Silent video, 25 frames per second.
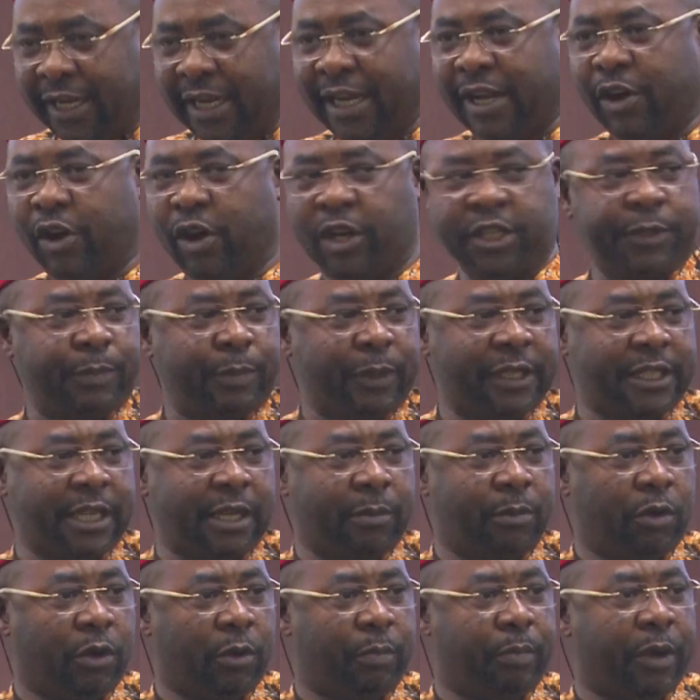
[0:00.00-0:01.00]
the
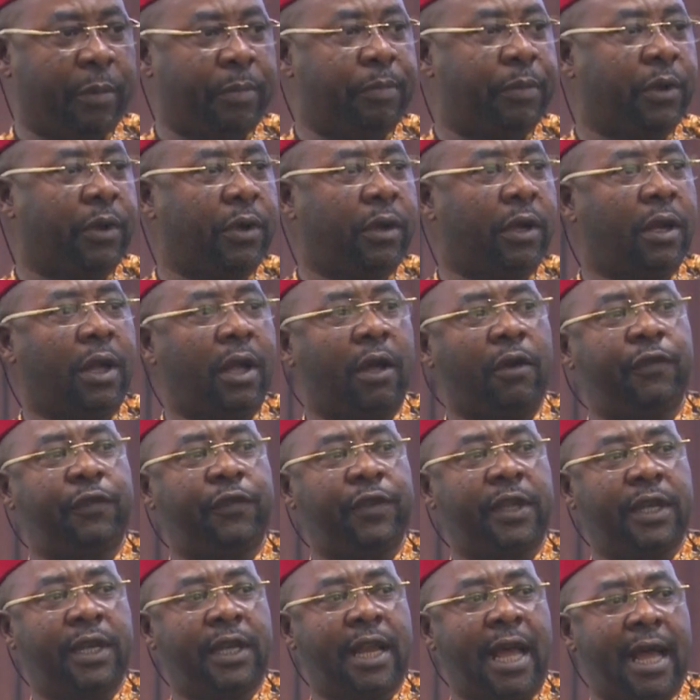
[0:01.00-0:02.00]
hospitable people of
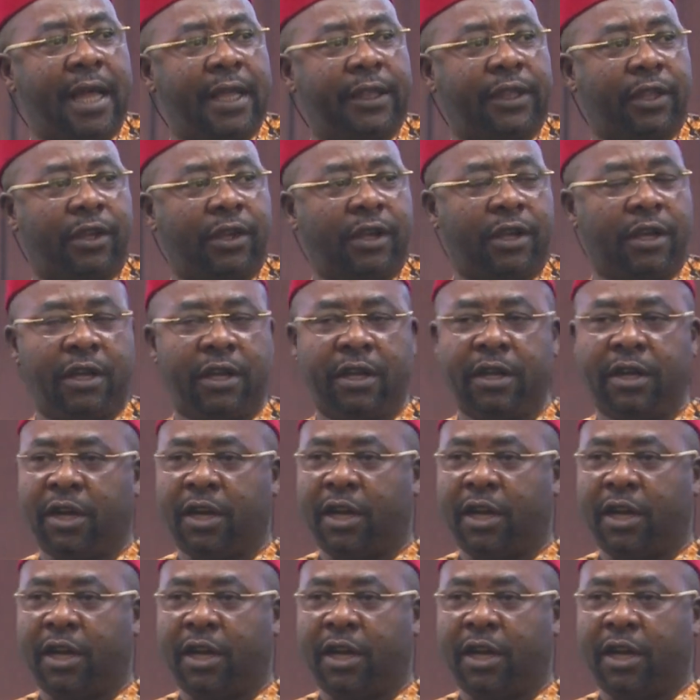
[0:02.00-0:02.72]
Idato